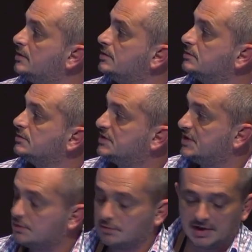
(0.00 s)

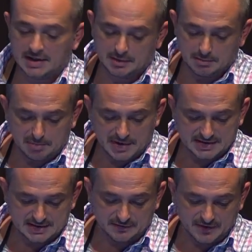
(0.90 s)
This could
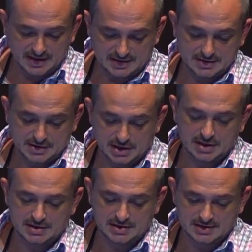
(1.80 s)
encompass, in fact, change in their